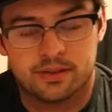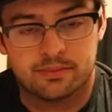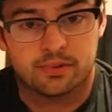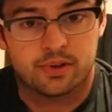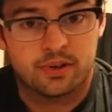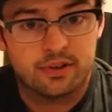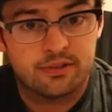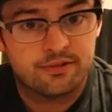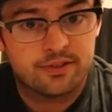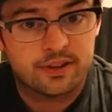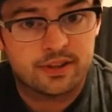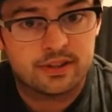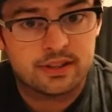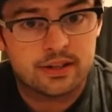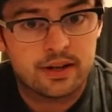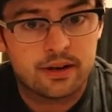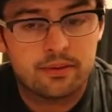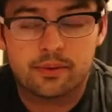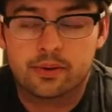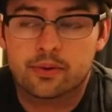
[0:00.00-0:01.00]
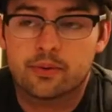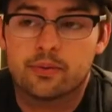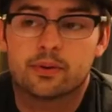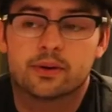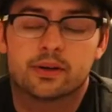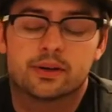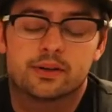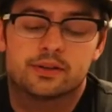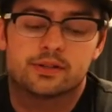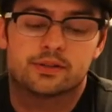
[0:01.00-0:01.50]
some good fun today
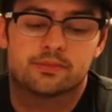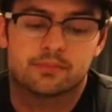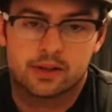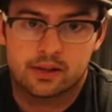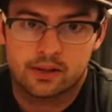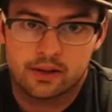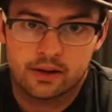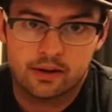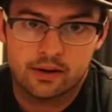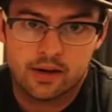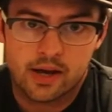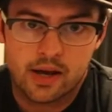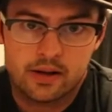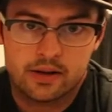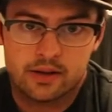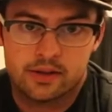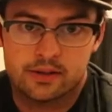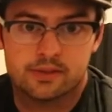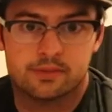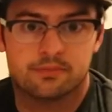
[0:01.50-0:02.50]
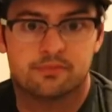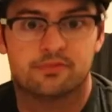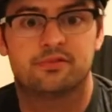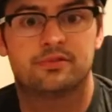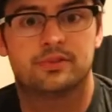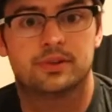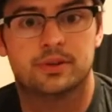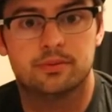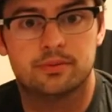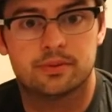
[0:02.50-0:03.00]
recording some clarinet and some
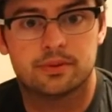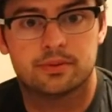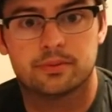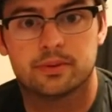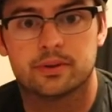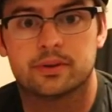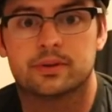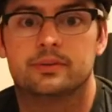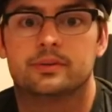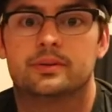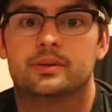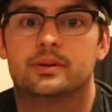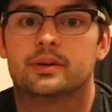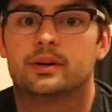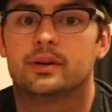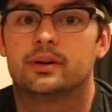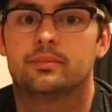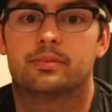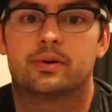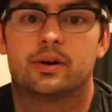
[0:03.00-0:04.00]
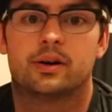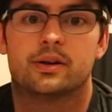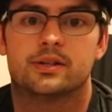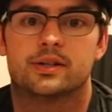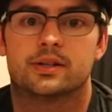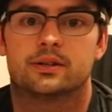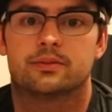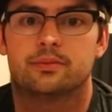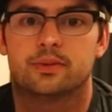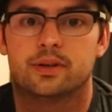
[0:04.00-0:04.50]
flute. We're doing a
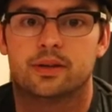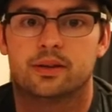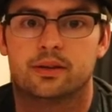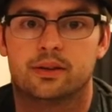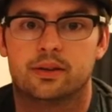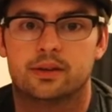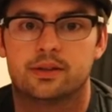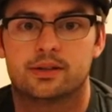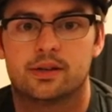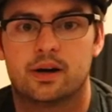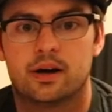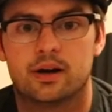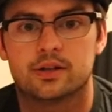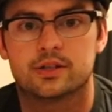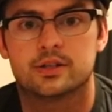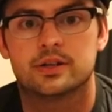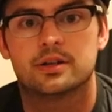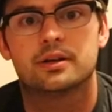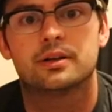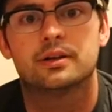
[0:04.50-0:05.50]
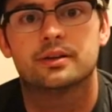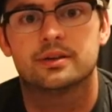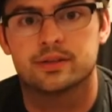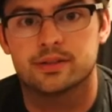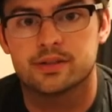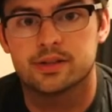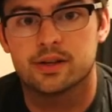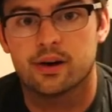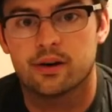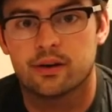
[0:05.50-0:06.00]
project with Natasha, the
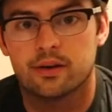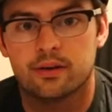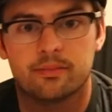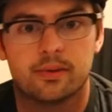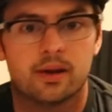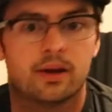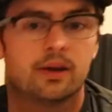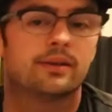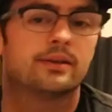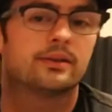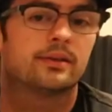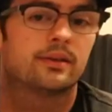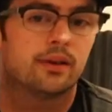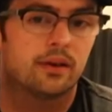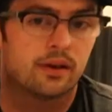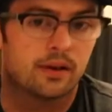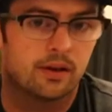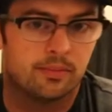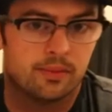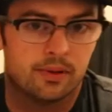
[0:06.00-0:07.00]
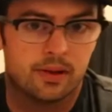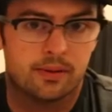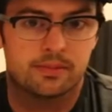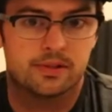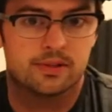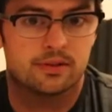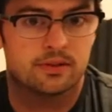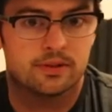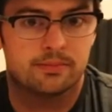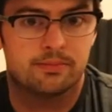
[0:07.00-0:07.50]
singer you met a couple
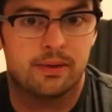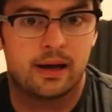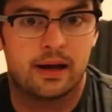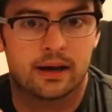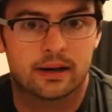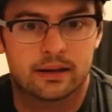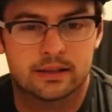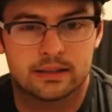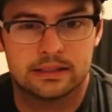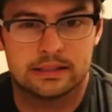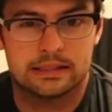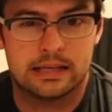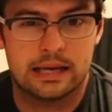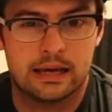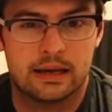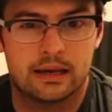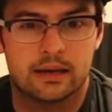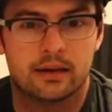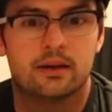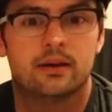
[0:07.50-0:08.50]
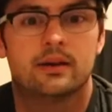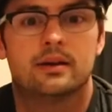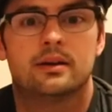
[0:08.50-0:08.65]
episodes back. Today,